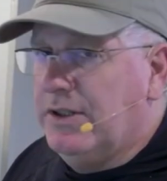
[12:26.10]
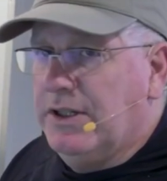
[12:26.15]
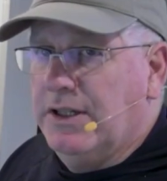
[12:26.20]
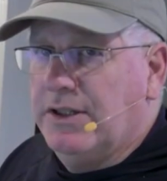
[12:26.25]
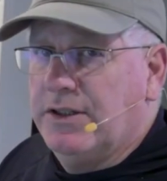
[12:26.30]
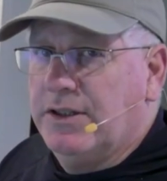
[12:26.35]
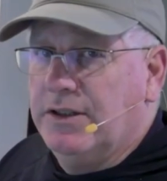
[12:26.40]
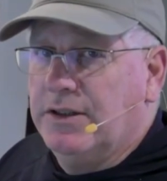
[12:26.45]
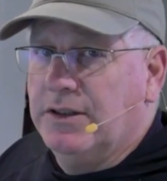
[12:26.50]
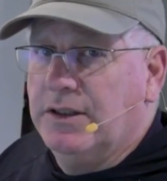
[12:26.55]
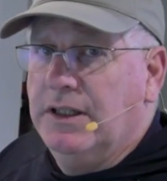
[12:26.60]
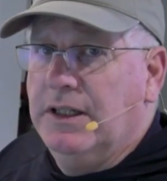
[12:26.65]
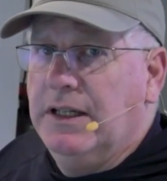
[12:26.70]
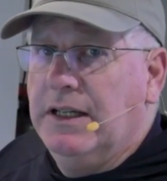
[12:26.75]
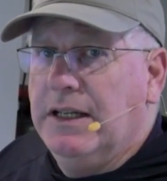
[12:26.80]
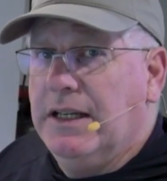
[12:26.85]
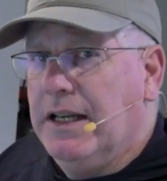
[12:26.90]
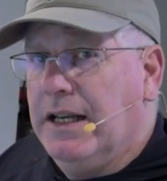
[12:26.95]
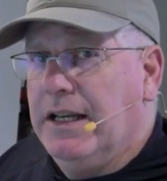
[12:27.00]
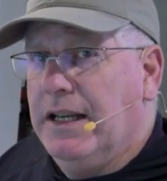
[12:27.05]
here,
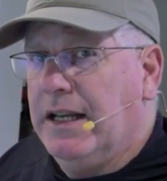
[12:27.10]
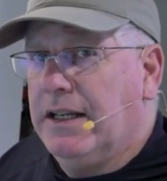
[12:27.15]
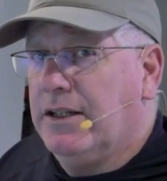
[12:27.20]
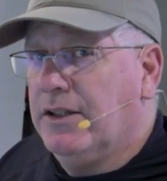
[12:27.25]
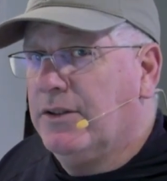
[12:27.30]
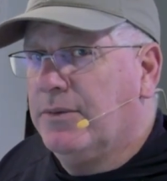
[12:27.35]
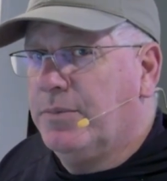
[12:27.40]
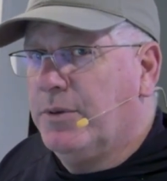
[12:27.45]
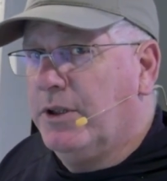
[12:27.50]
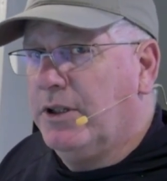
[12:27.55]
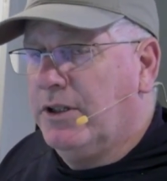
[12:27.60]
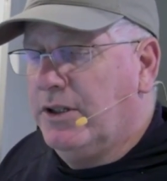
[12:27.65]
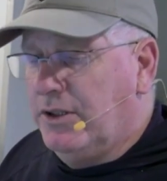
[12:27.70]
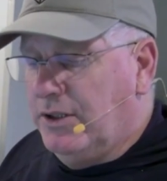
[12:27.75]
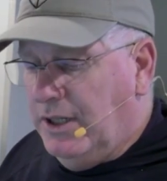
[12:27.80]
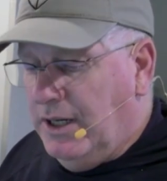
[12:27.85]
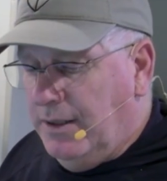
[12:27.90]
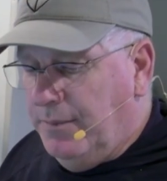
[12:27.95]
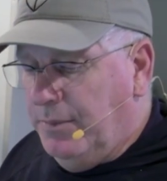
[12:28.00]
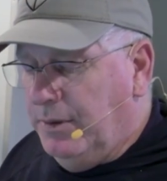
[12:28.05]
and that does a pretty good
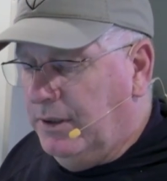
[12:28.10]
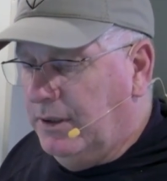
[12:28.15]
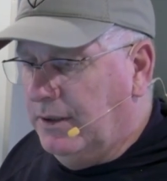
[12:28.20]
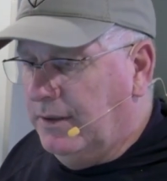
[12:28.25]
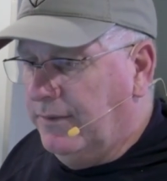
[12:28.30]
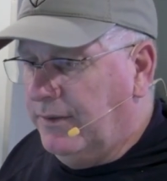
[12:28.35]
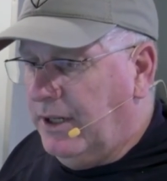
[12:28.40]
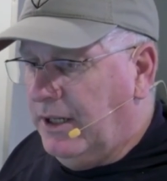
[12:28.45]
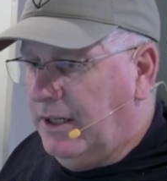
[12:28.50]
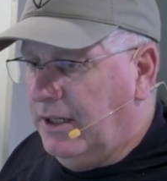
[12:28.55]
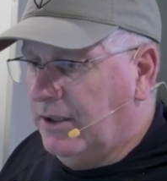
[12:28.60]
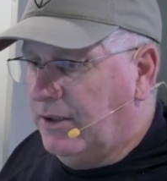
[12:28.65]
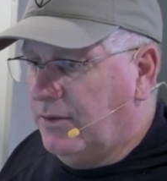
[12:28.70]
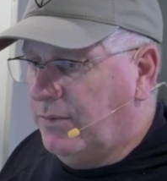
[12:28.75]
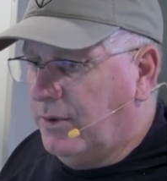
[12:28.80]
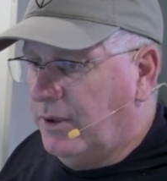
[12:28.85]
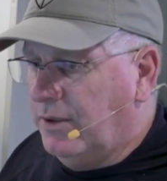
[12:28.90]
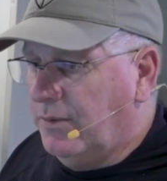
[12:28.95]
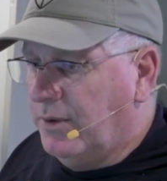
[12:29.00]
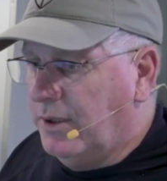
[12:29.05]
job of getting it to where you
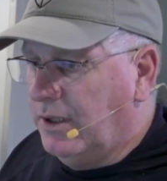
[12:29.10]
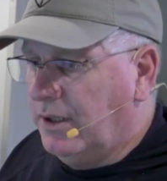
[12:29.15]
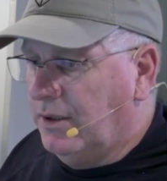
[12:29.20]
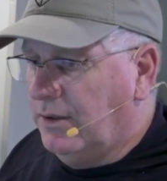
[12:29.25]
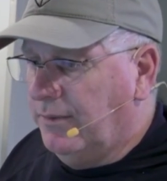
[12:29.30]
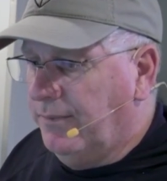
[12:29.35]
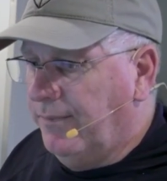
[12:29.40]
want to go.